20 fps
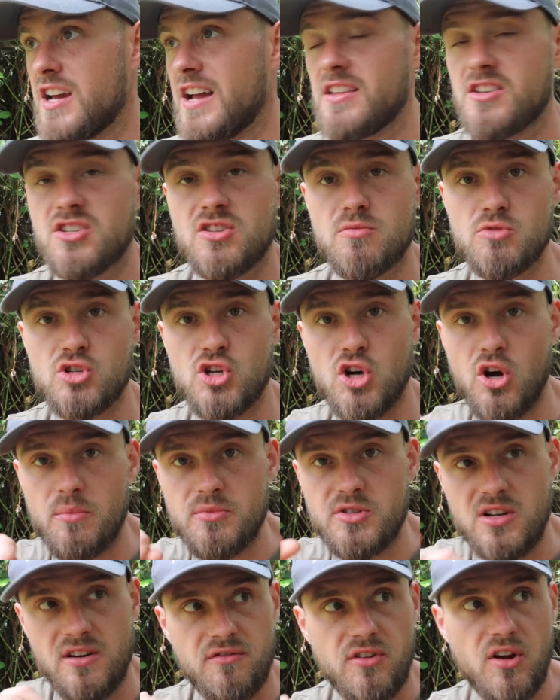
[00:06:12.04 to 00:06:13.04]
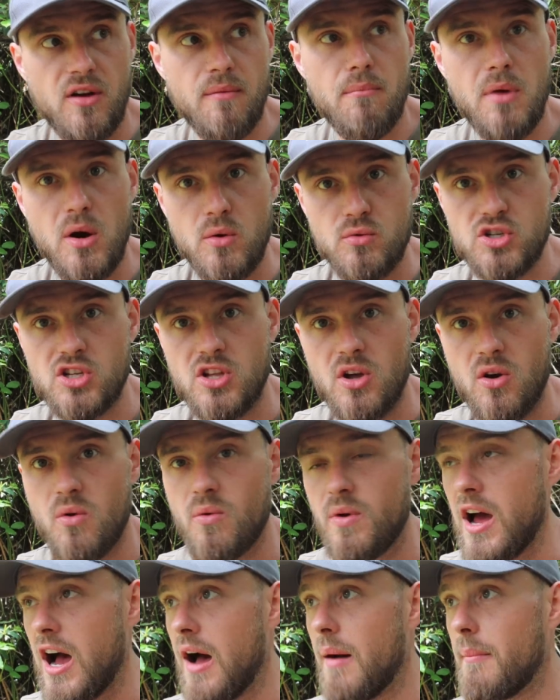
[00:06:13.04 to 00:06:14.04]
and some chops, and I've like mulched it
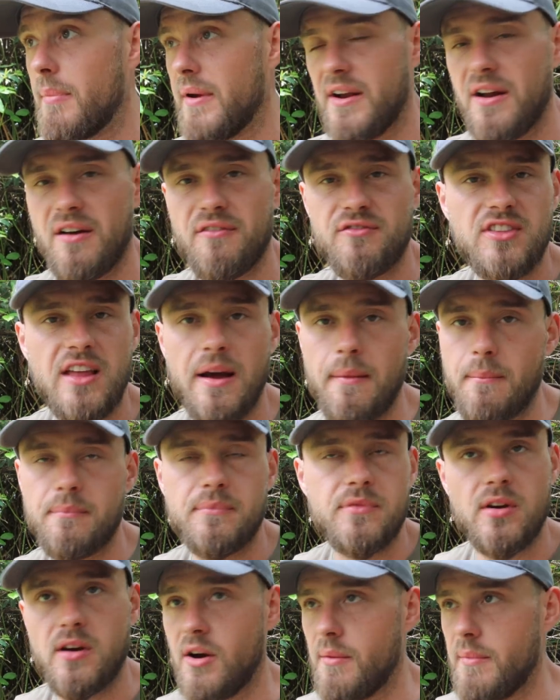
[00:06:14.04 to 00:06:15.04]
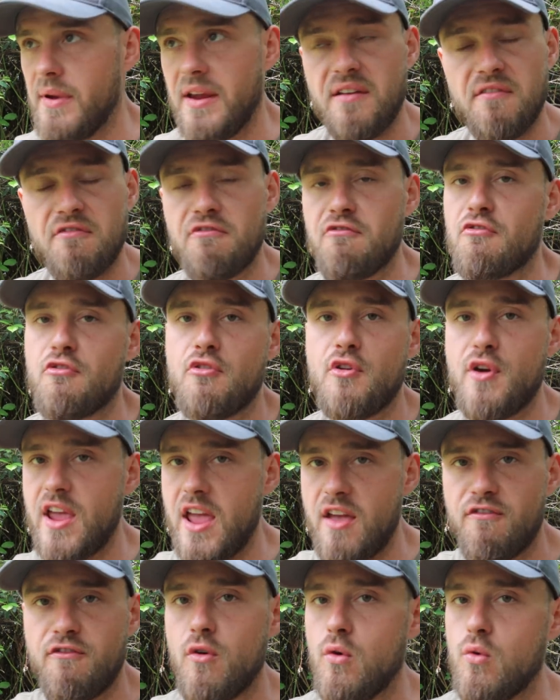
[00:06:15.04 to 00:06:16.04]
all up, and I've dumped, I mean, 3
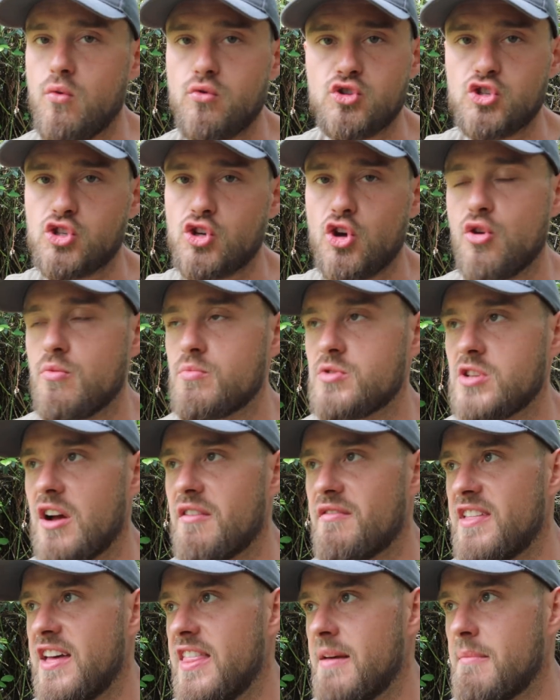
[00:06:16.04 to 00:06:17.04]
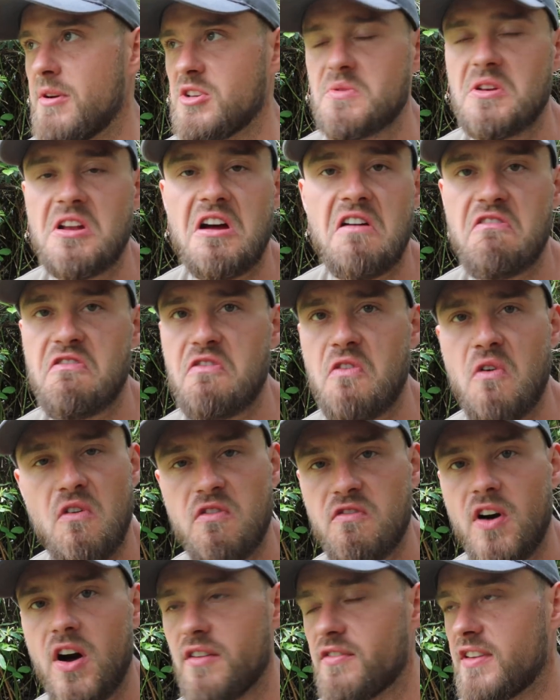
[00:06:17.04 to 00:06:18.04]
full scoops over there. There must be like 4 or
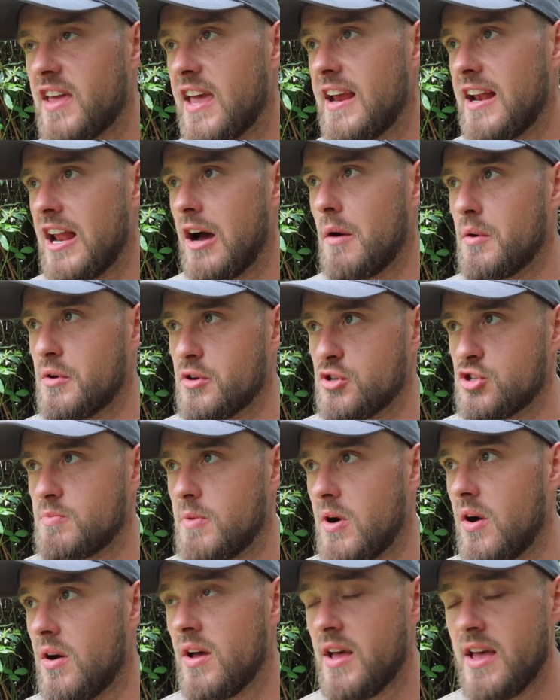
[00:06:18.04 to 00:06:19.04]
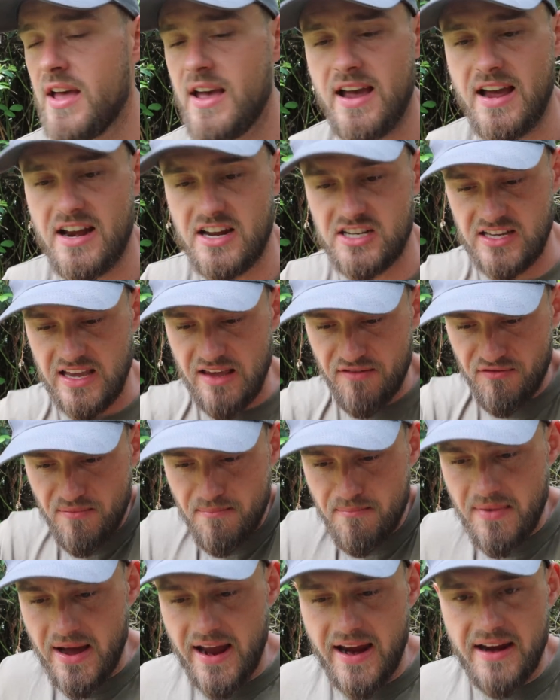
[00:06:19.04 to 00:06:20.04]
5 kilo on a spot, and it's
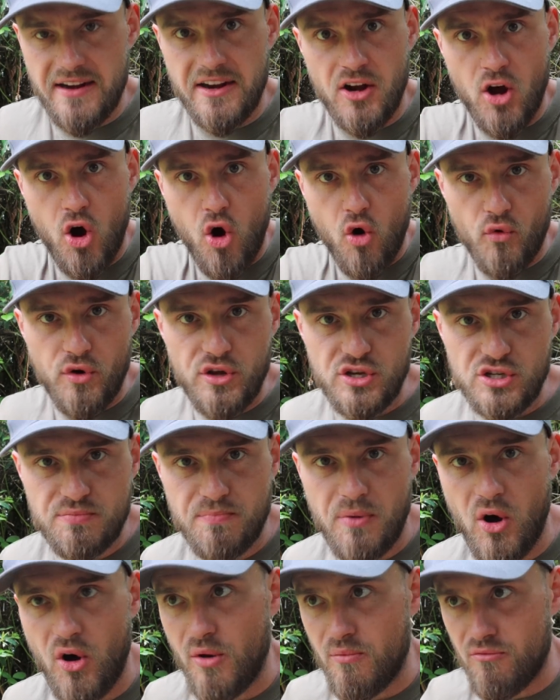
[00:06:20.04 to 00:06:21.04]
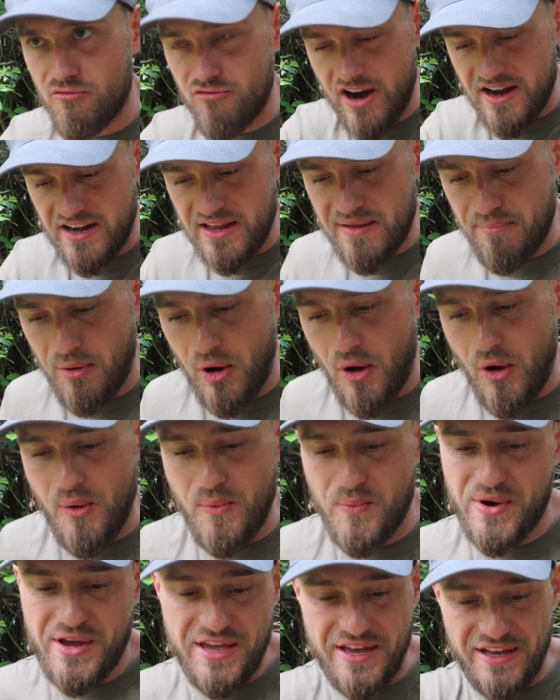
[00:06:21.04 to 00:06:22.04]
even made an orange bottom, ready
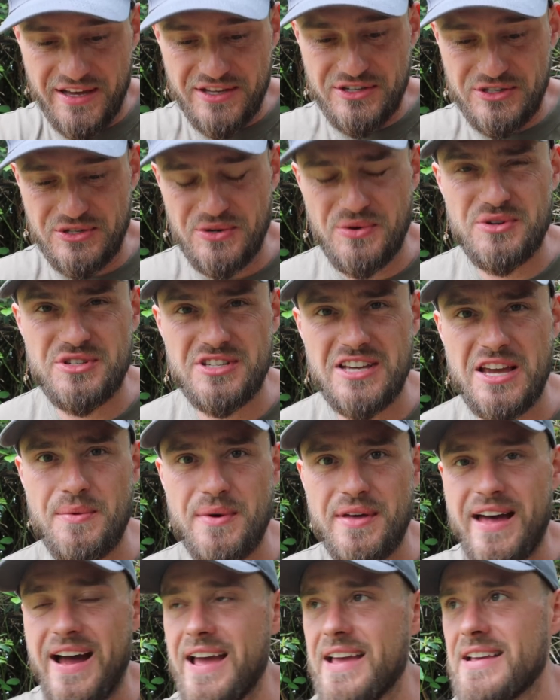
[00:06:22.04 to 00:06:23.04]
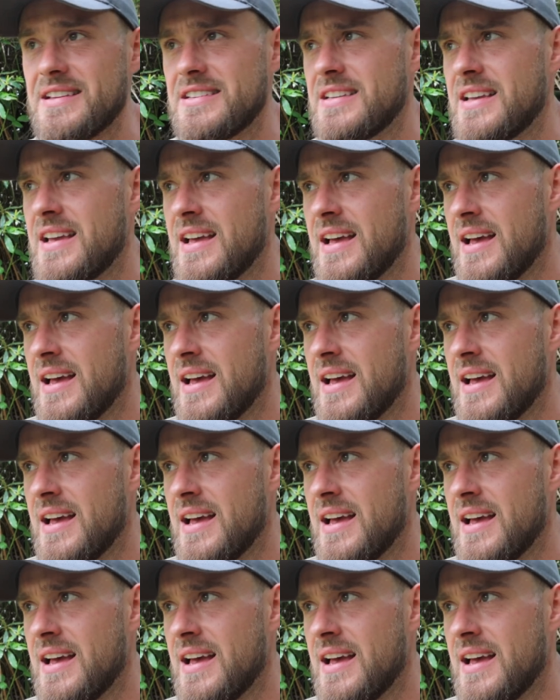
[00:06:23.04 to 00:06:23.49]
bottom, where you can sort of see where that is.